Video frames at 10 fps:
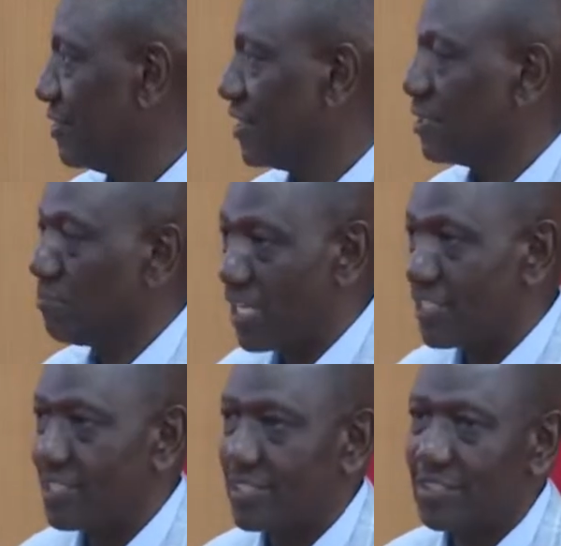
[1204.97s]

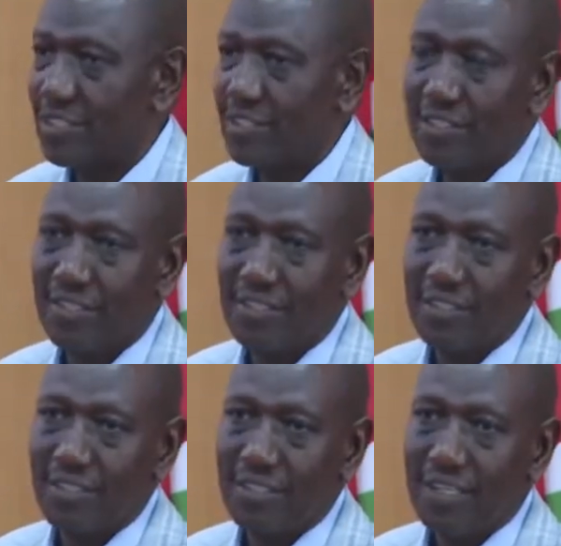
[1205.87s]
demands
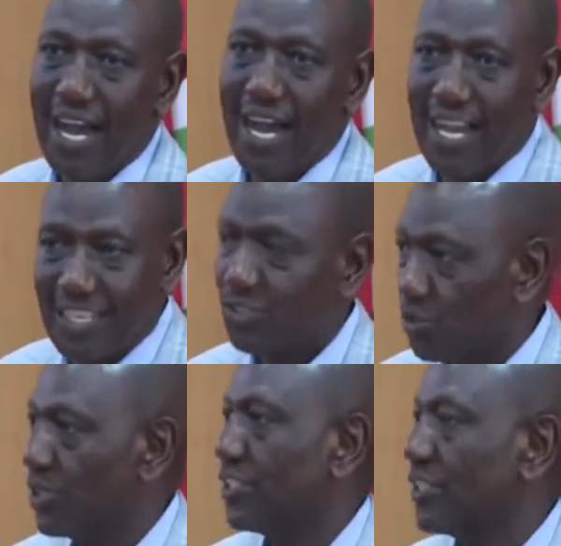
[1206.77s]
us to
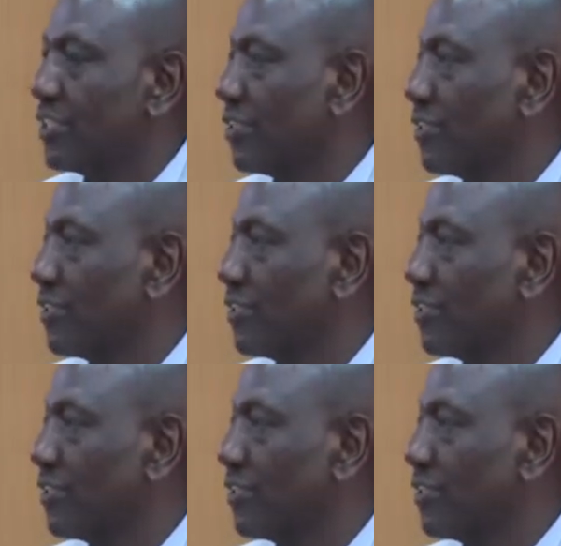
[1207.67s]
do it.